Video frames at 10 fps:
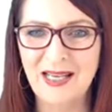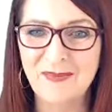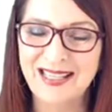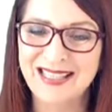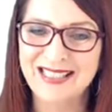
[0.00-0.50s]
but
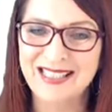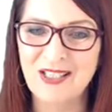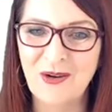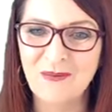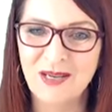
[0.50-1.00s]
that does
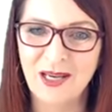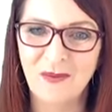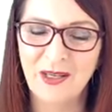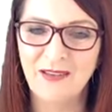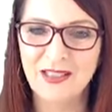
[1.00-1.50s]
not mean we
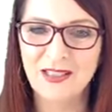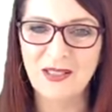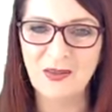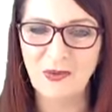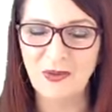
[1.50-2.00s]
have a
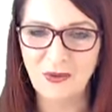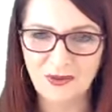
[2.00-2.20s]
disorder or